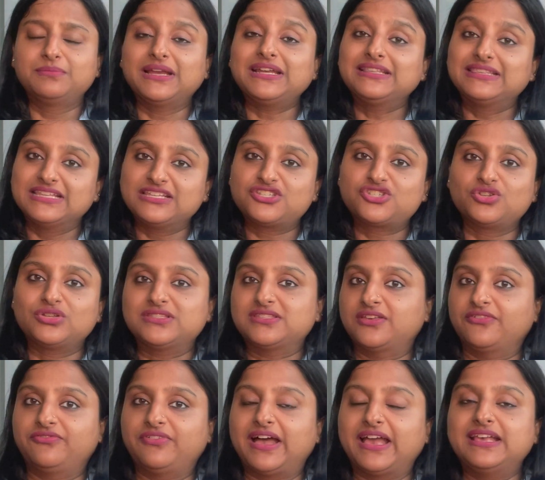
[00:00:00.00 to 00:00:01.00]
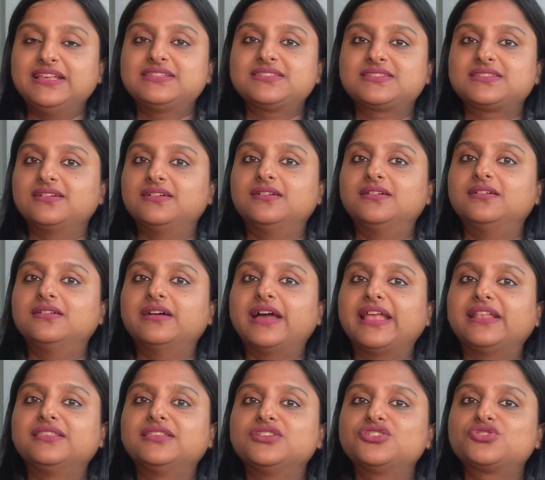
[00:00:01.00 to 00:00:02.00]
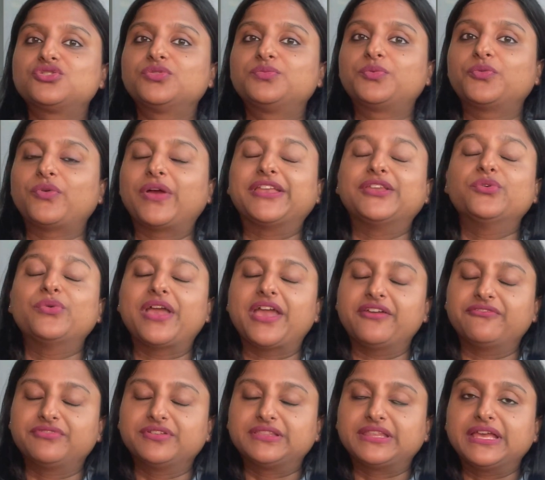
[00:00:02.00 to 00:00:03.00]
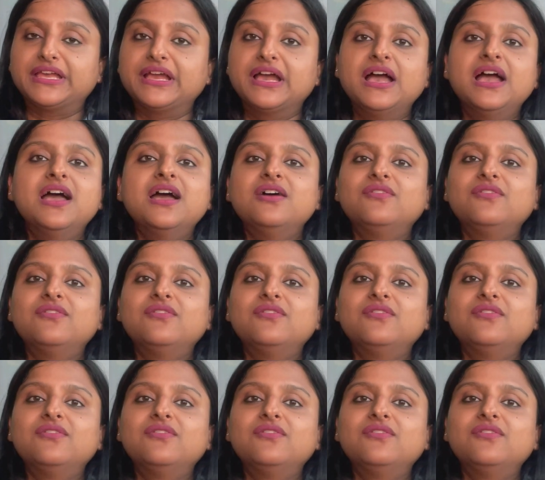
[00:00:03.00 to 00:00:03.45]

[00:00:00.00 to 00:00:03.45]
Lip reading: But this should suffice, and this should provide you everything